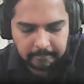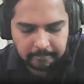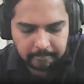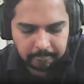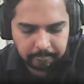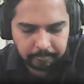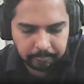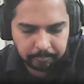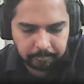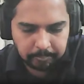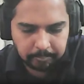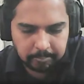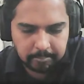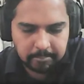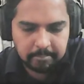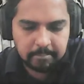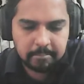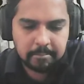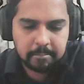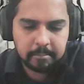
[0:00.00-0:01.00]

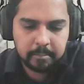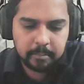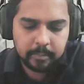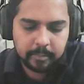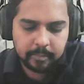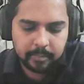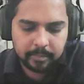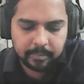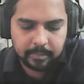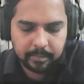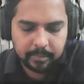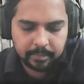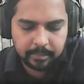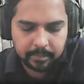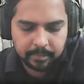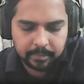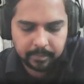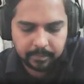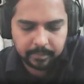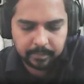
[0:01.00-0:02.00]

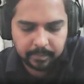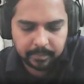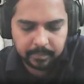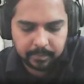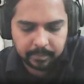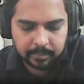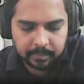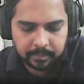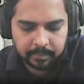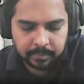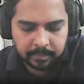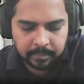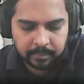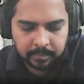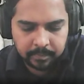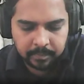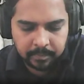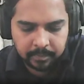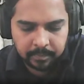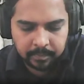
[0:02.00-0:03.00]

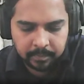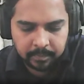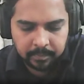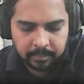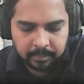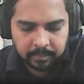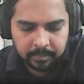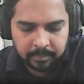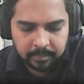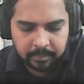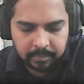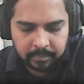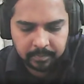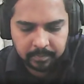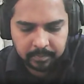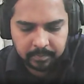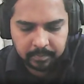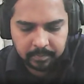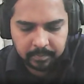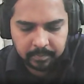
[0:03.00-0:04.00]

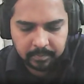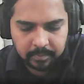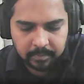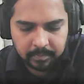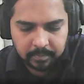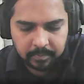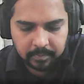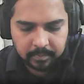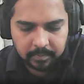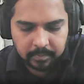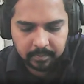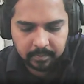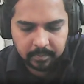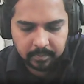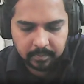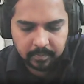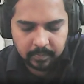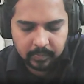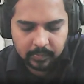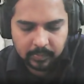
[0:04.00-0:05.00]

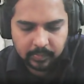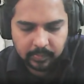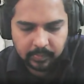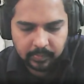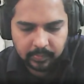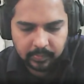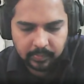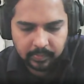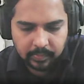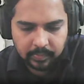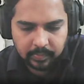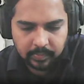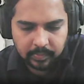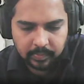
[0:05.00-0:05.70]
(no one is talking)